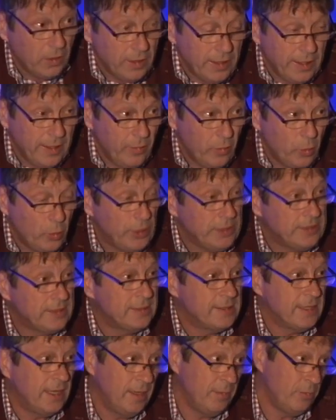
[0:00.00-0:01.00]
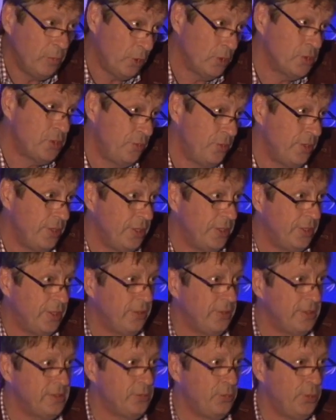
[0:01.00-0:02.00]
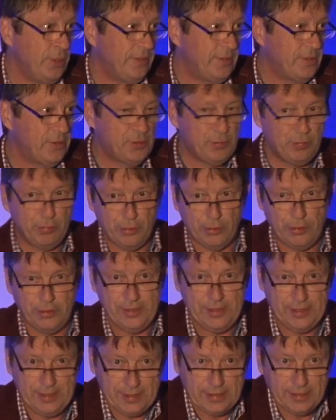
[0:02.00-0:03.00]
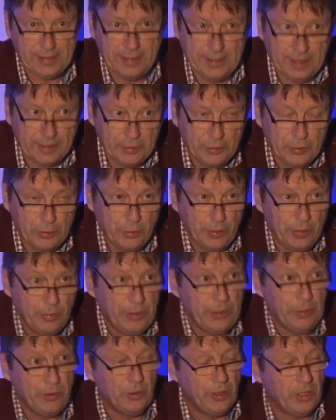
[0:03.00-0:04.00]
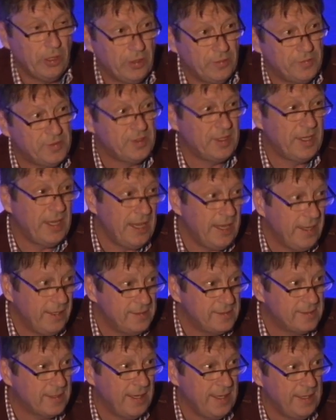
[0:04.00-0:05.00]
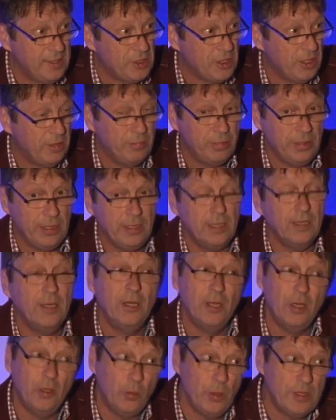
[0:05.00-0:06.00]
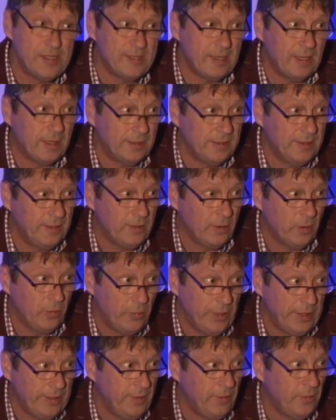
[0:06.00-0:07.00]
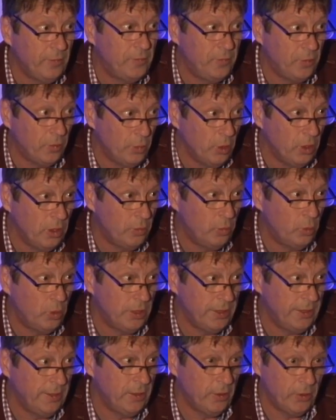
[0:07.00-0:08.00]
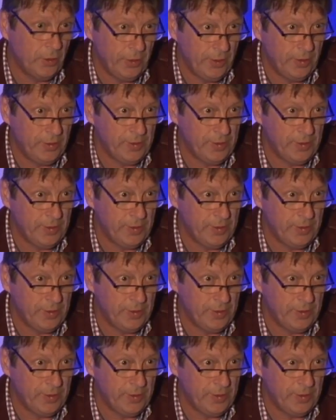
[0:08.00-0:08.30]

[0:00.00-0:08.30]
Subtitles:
in the wintertime, Austria, you know, as a winter sports country, we do a lot of skiing, ski jumping. We started already the Formula One in audio